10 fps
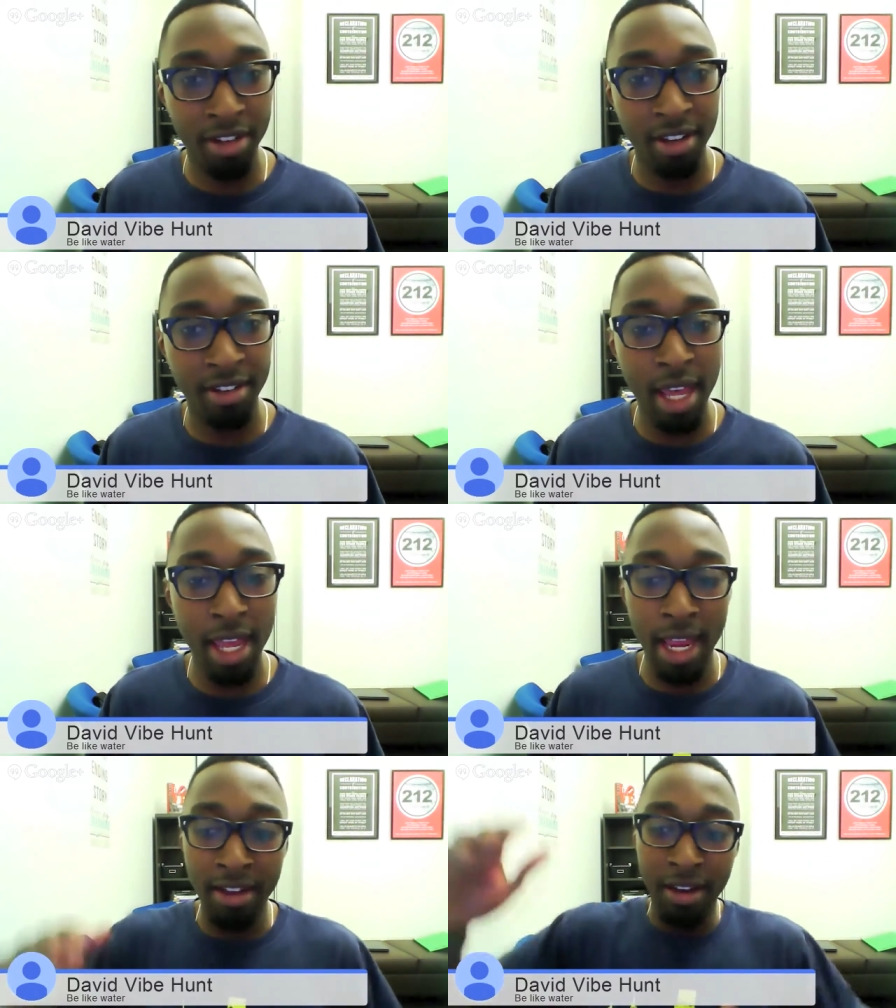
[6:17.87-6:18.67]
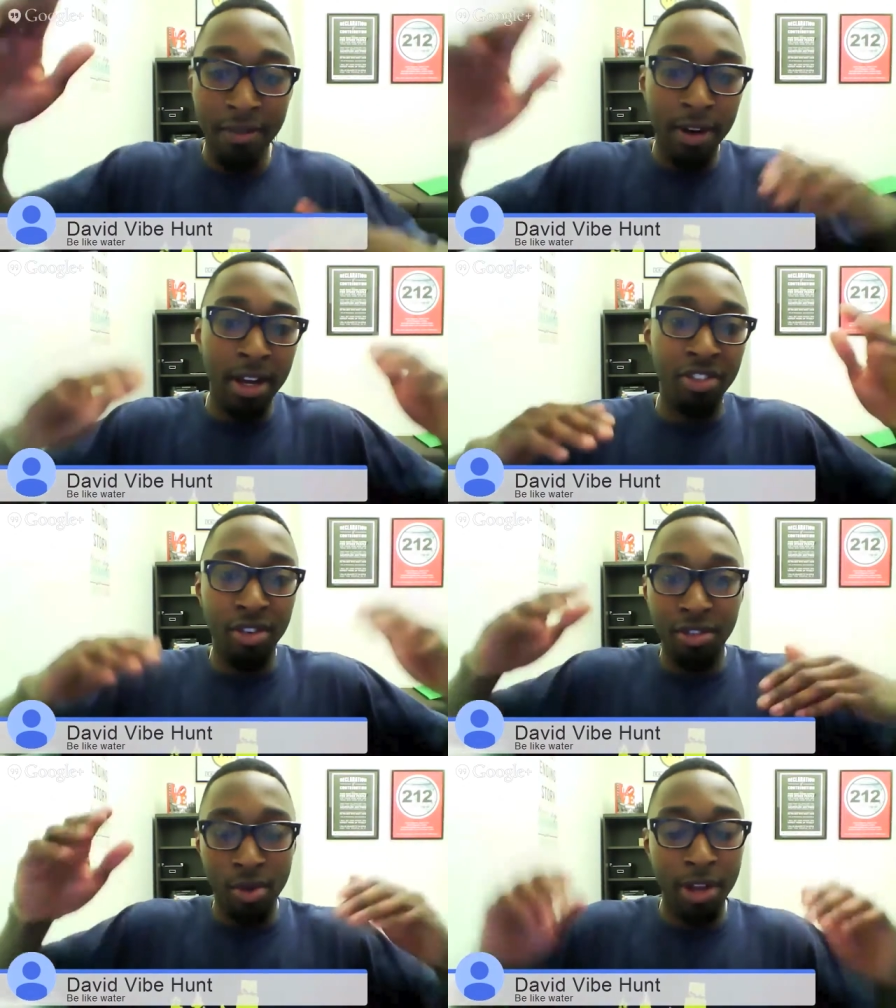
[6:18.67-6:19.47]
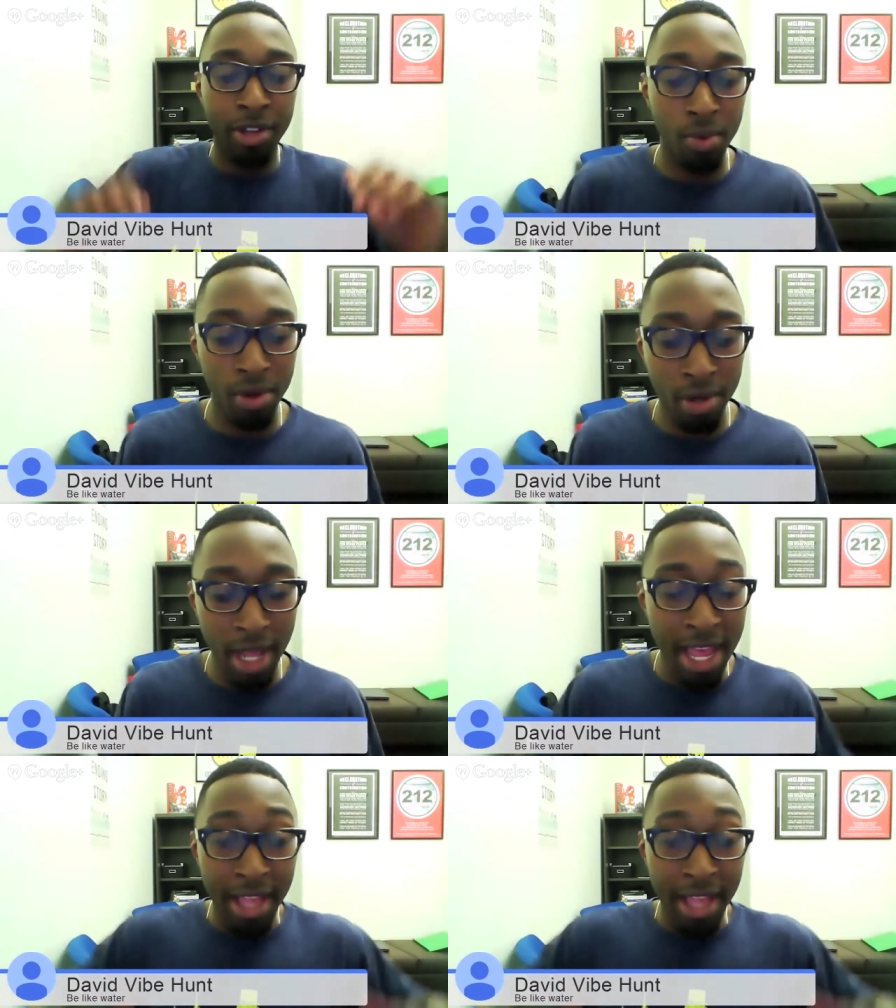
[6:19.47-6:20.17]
they say in different countries throughout the world